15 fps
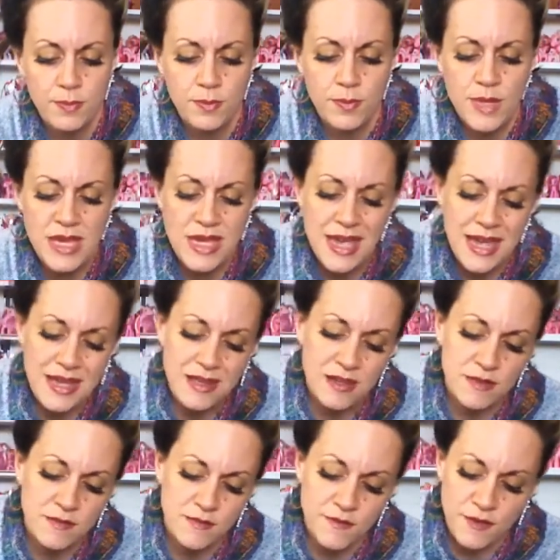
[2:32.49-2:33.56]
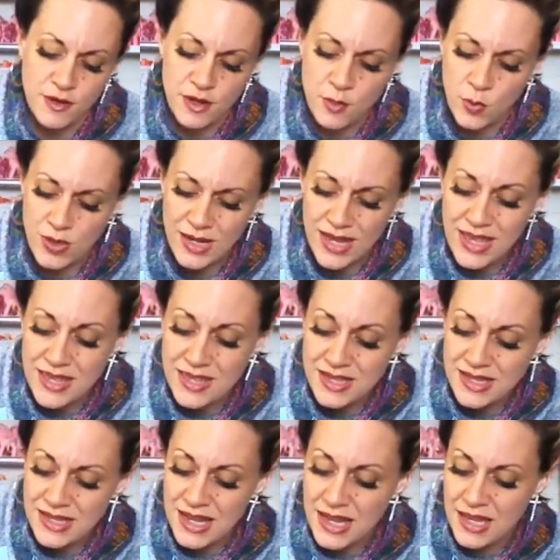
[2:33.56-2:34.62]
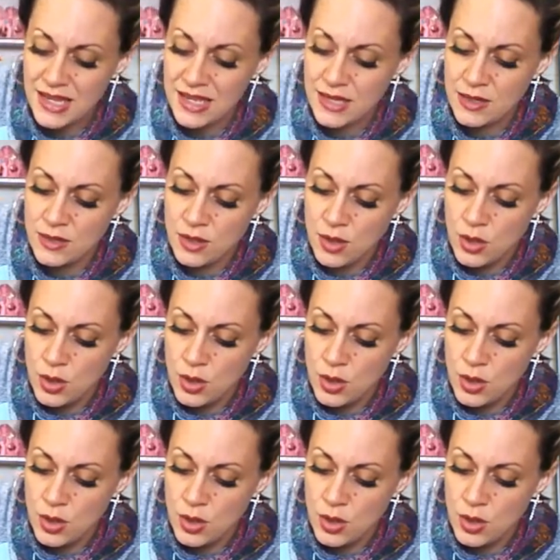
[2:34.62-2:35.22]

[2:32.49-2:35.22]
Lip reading: me and Verdi went in and